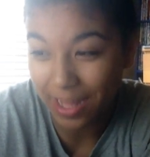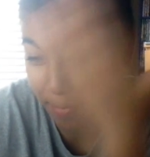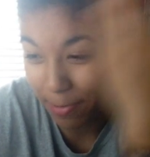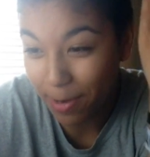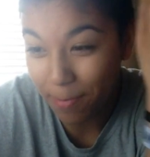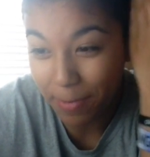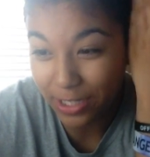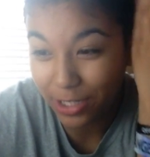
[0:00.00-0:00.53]
They
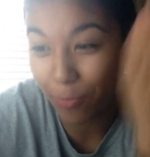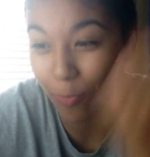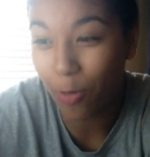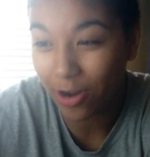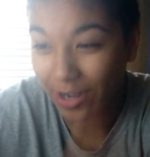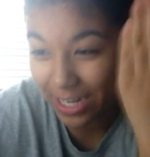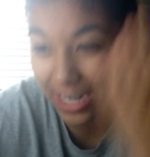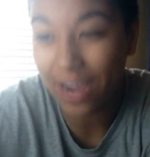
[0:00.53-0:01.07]
put a bunch of
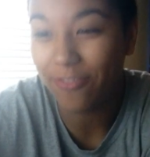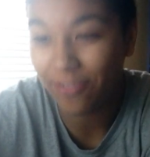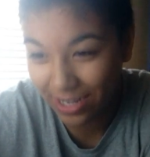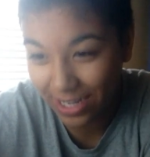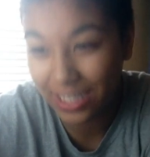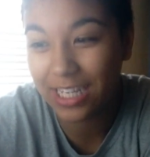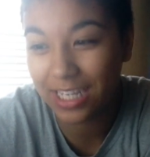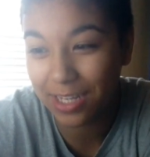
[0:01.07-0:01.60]
work and effort
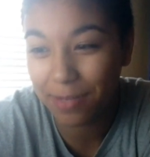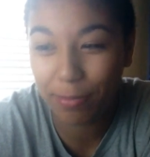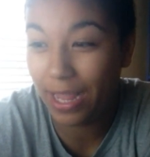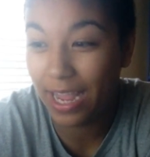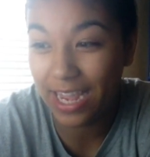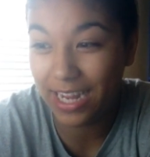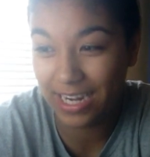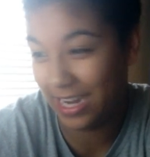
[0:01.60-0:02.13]
into the plan,